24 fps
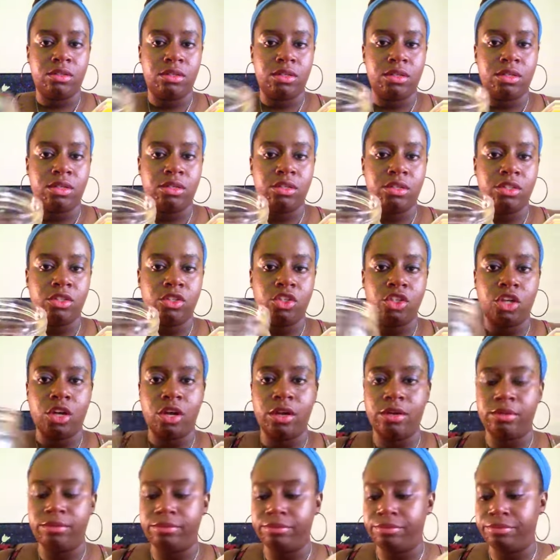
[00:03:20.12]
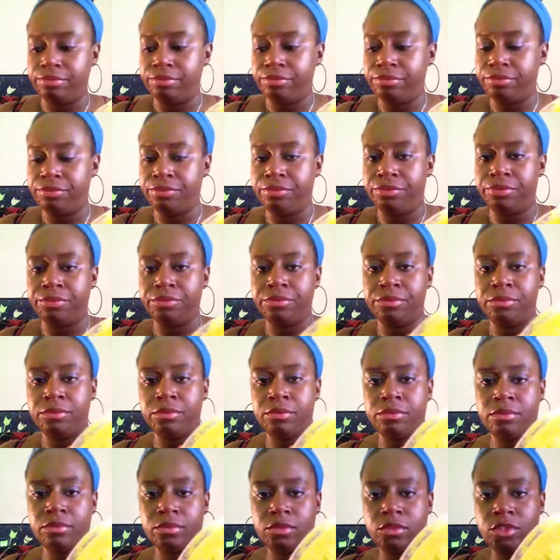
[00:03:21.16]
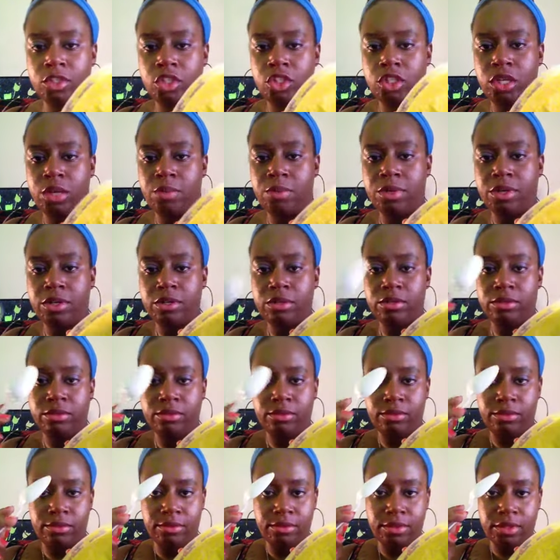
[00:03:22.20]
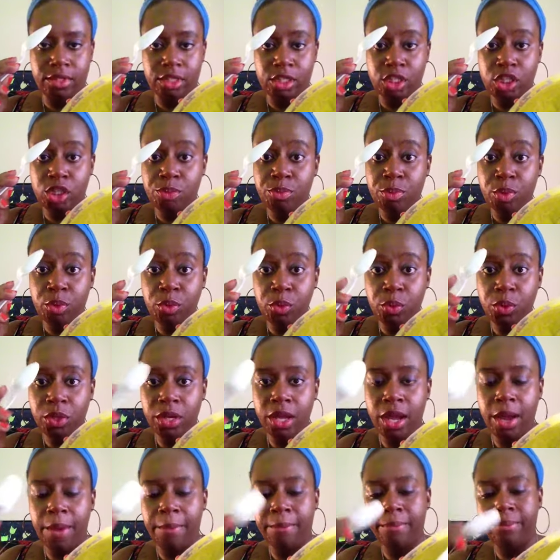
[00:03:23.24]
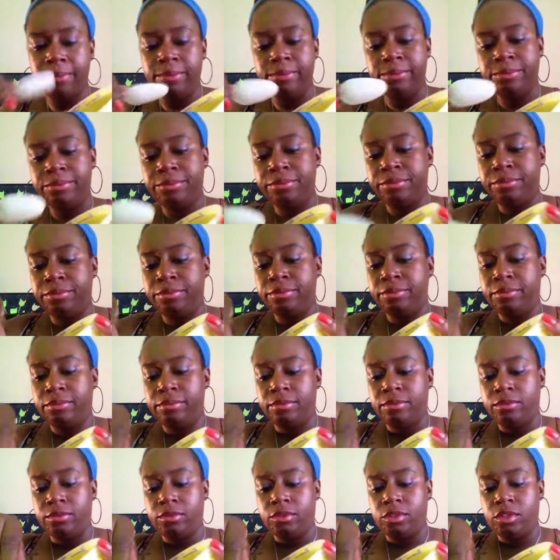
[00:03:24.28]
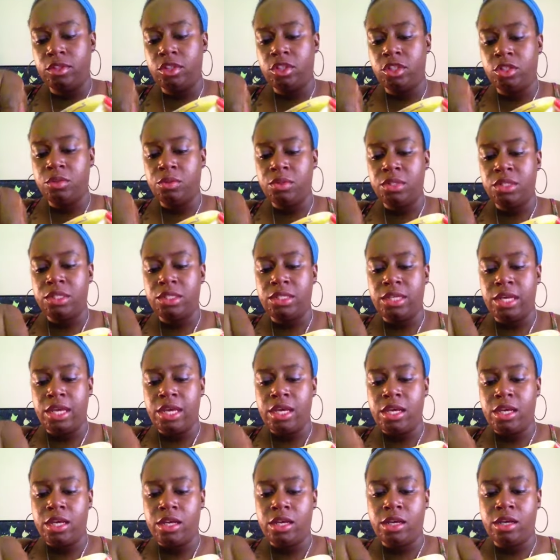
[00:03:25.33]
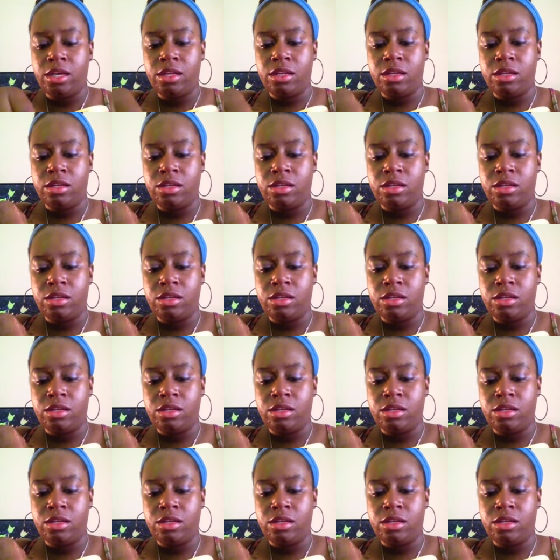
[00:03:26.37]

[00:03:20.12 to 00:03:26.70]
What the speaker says: Here's the jar. Shea butter. Spoon. You just want to take it